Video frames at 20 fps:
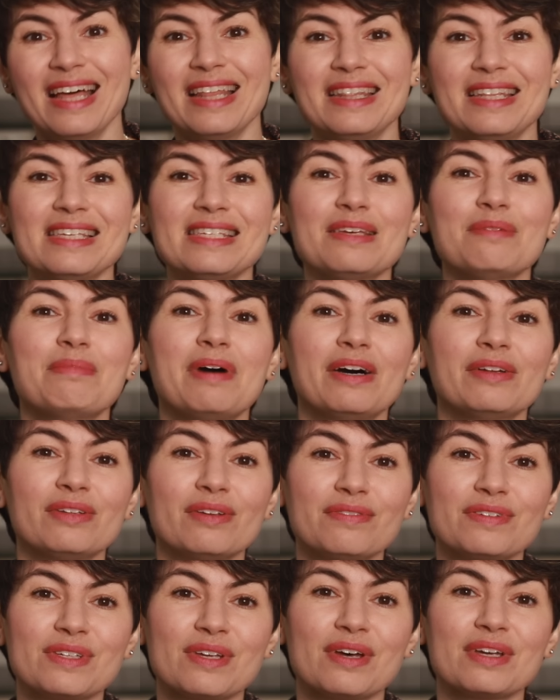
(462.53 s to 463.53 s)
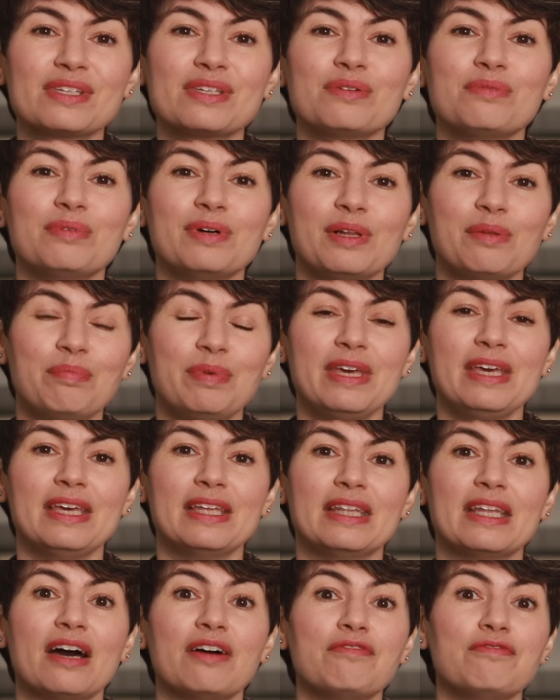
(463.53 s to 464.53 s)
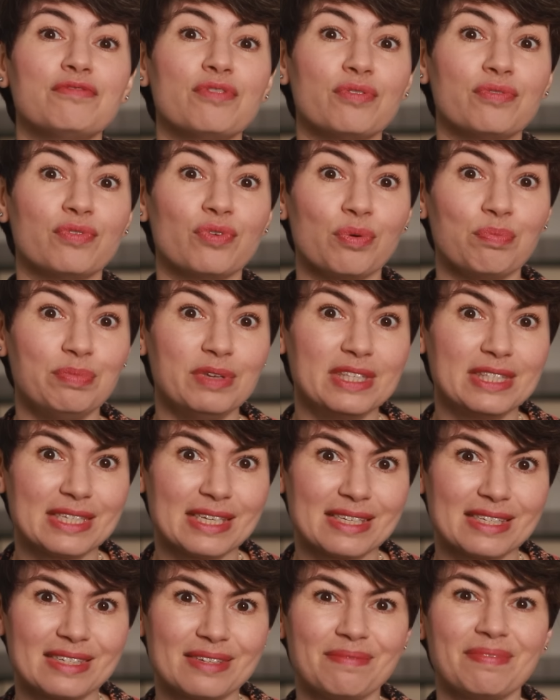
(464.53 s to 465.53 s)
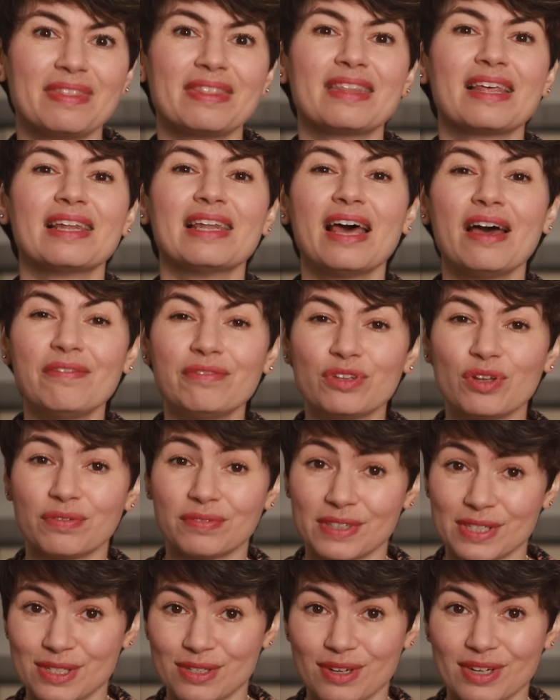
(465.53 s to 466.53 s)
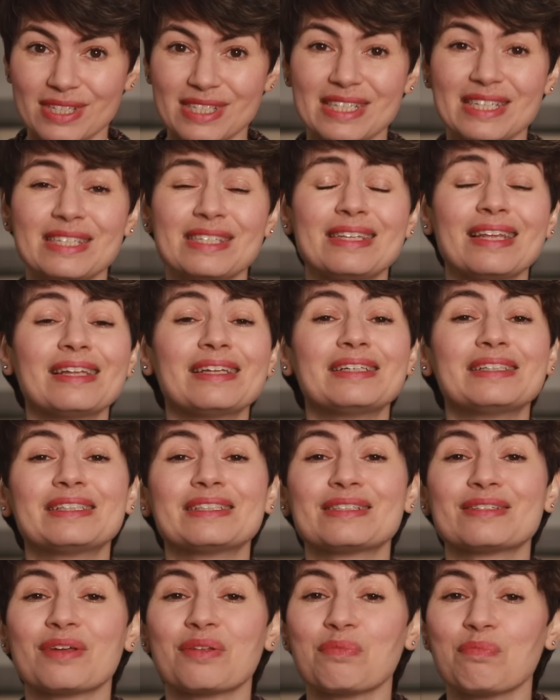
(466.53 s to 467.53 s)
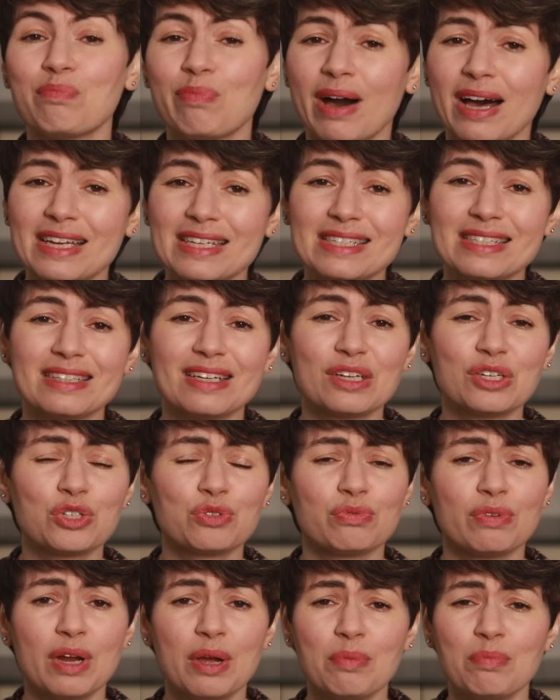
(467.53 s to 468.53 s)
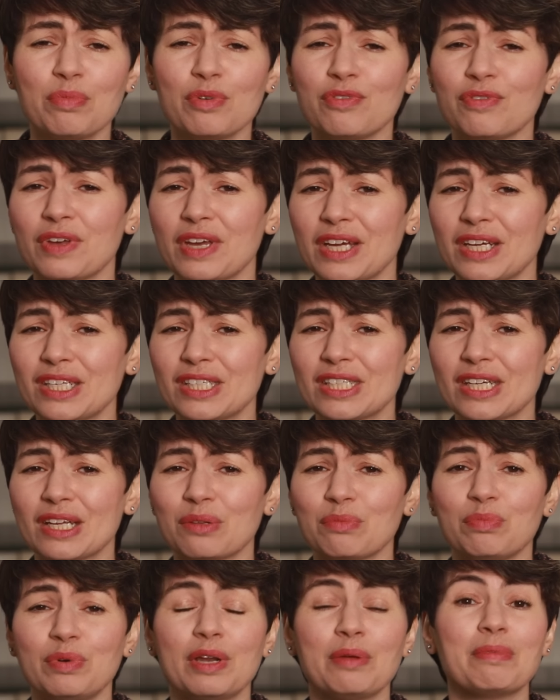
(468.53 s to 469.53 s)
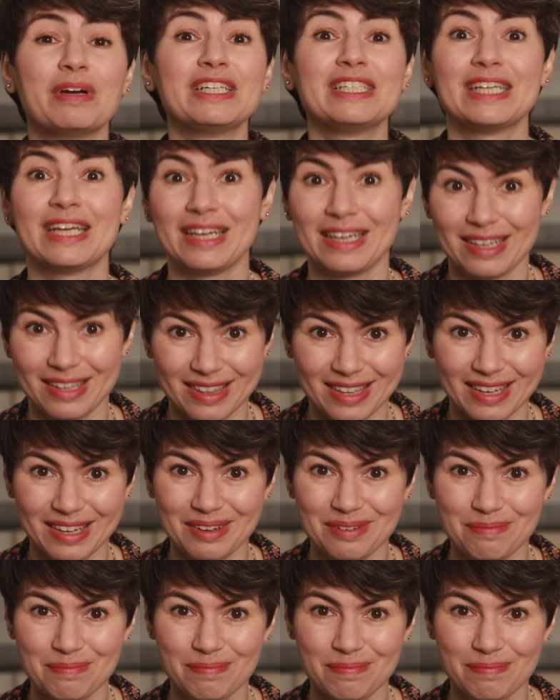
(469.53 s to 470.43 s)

This amount of sauce will be enough for four pizzas. The leftover sauce is delicious on pasta, shrimp, fish, and pretty much anything.